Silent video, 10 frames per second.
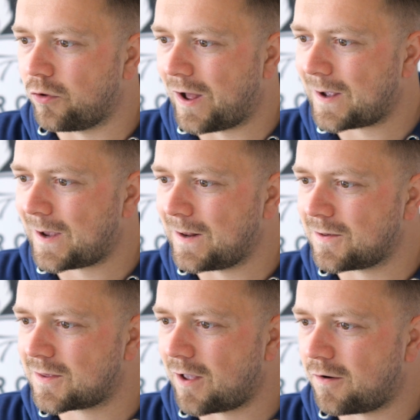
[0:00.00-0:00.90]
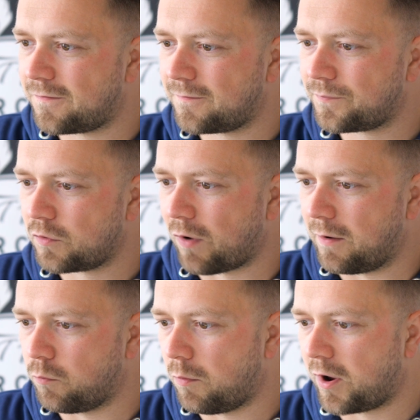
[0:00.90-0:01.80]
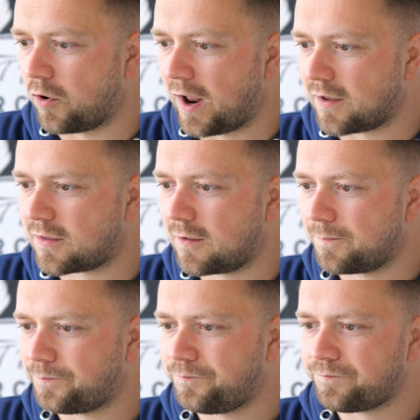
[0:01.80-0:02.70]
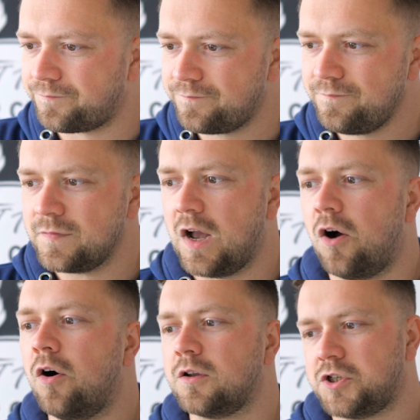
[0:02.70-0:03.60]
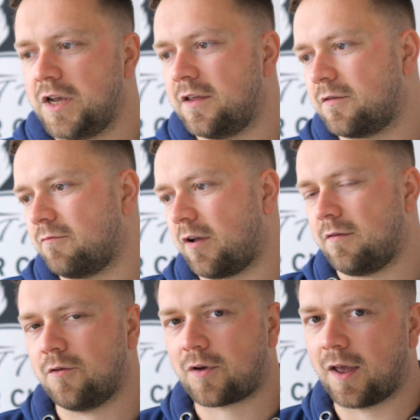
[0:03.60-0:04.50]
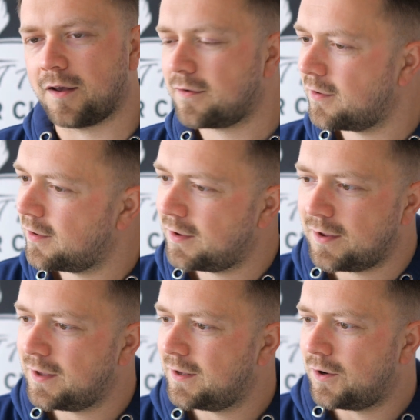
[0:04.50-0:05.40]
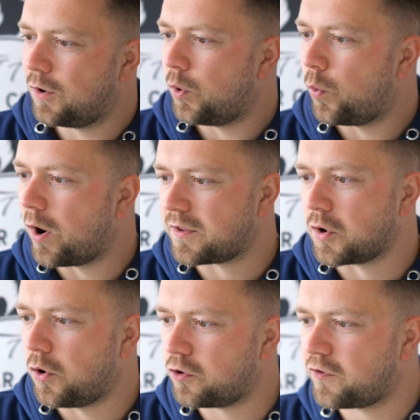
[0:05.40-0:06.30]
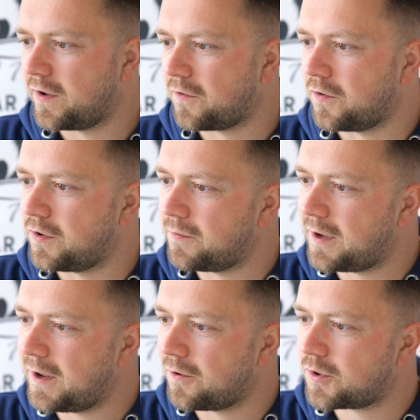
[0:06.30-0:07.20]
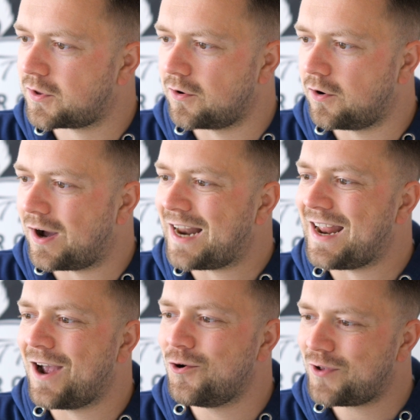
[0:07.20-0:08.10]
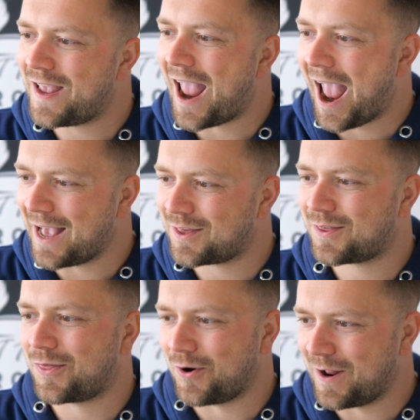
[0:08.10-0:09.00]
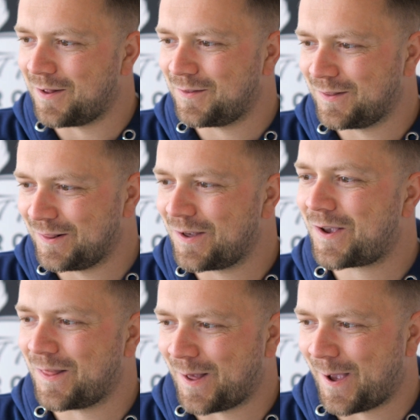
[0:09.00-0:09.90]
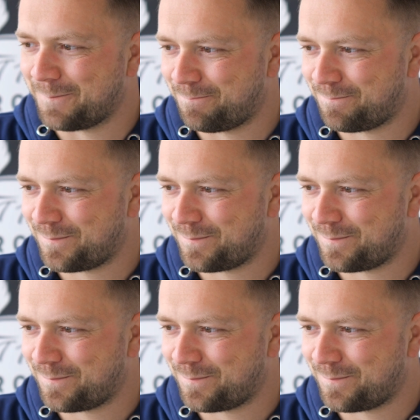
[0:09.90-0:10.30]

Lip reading: that kind of stuff. Right, what we got next? Oh geez, right, okay. What is Auto Trader doing to me here? So an Audi S3, look at that.